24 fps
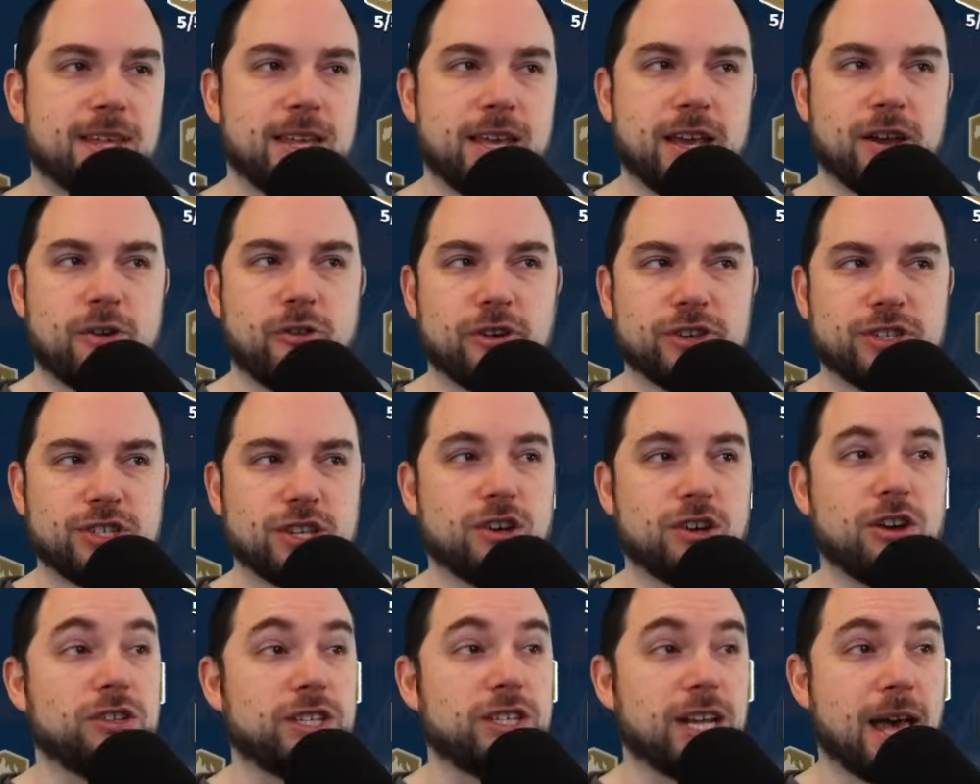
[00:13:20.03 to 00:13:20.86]

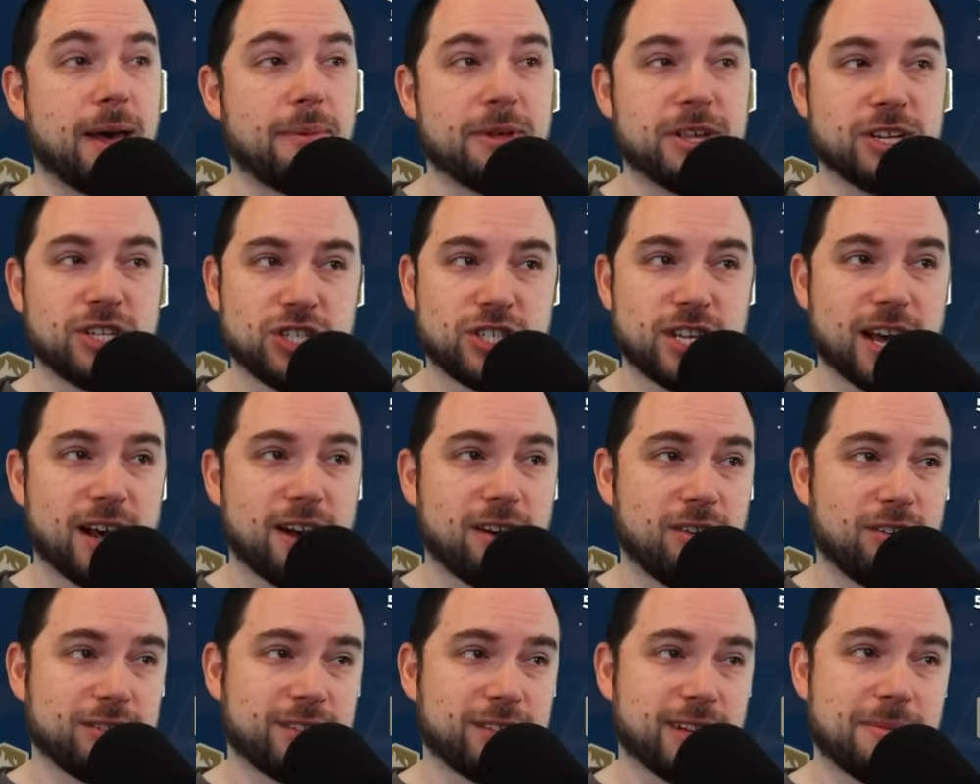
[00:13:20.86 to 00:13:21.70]
Increasing your damage
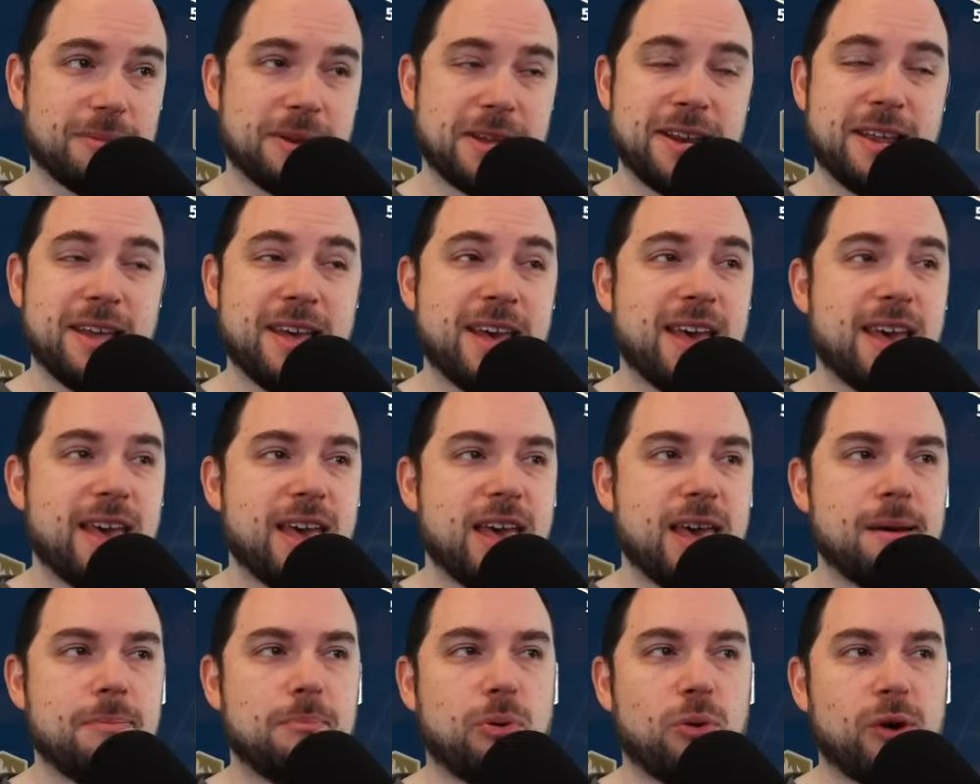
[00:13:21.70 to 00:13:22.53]
dealt. I mean,
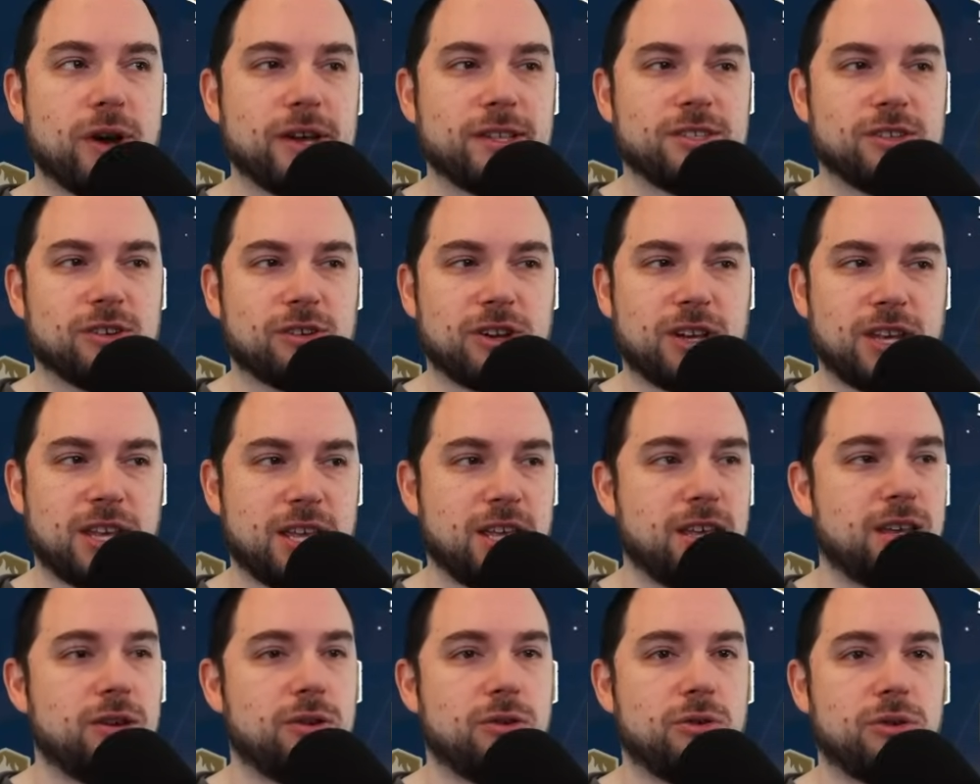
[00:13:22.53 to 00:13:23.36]
hit points are
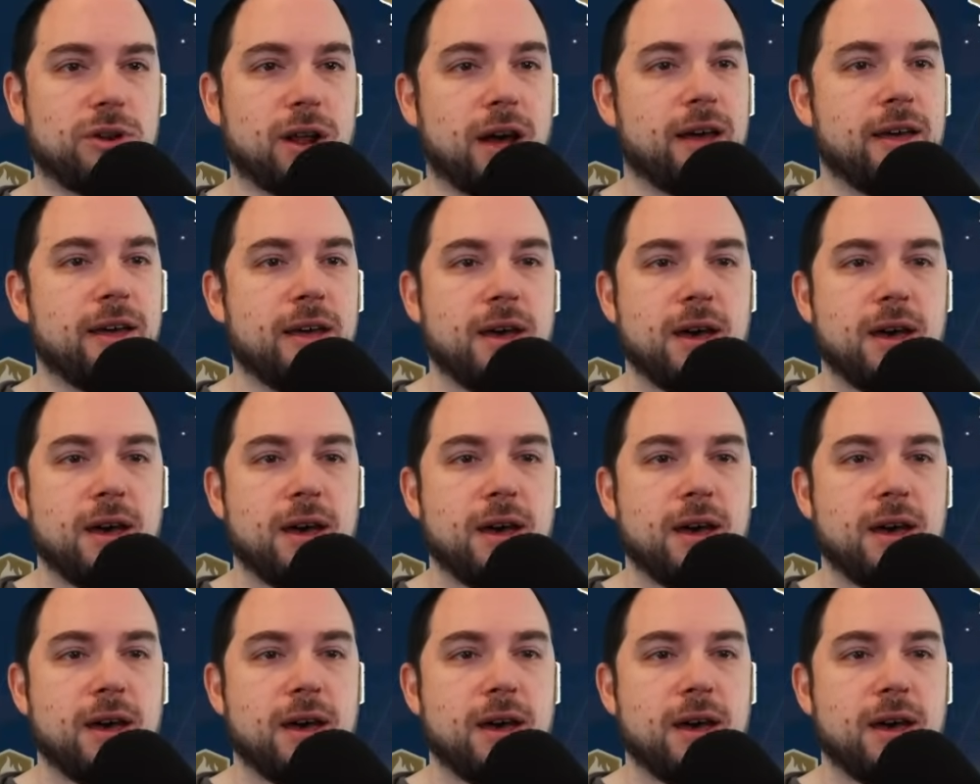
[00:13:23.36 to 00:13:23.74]
cute.